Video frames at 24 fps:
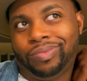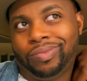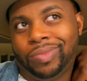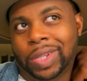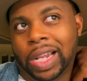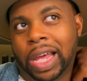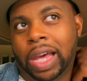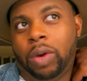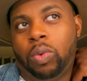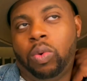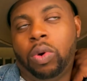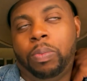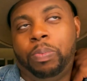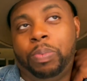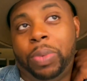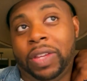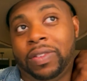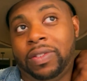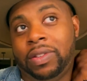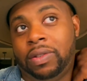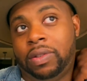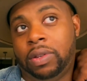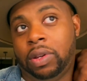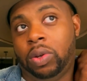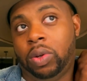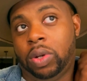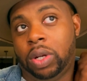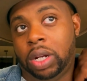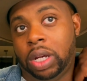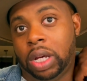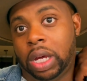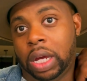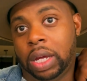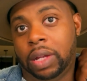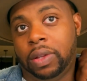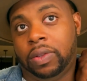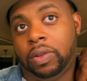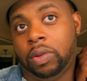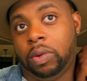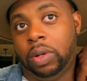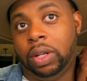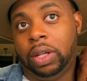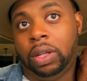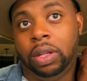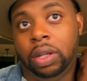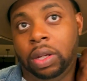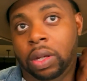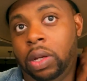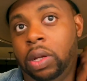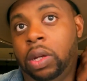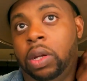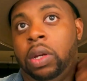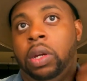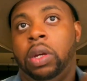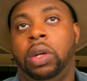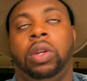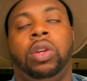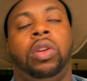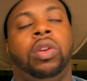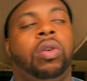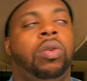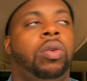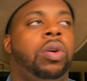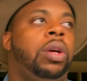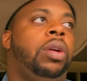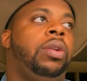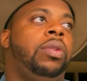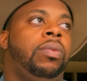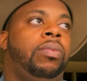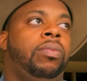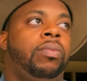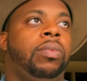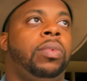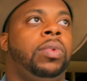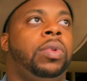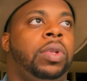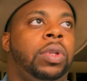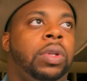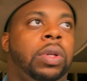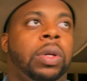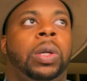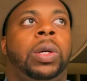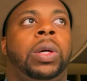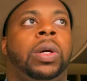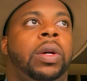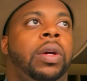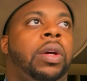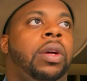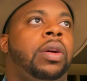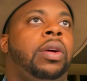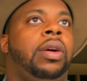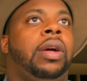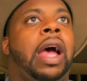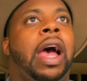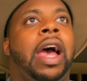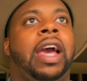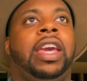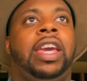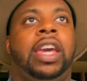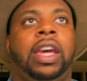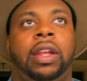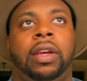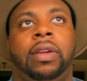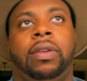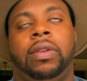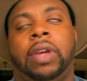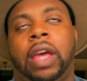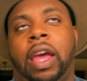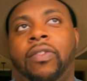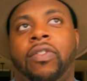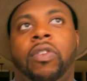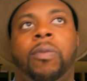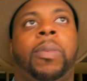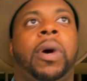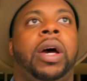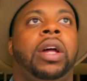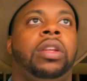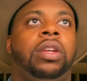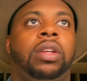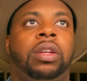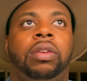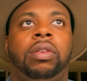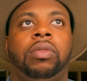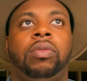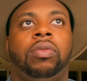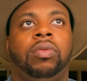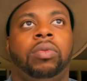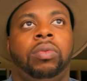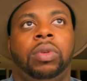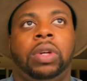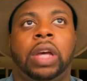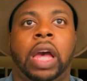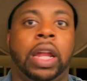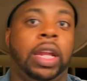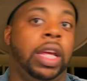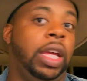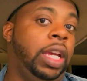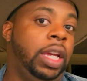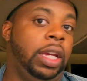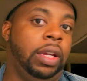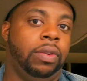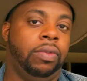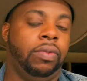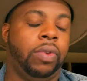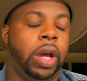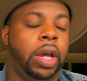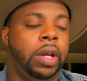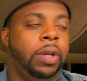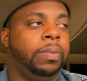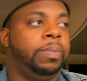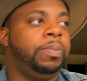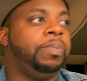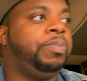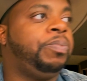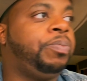like what business are you going to get? So that, you know, I get it. Everybody got to eat, right?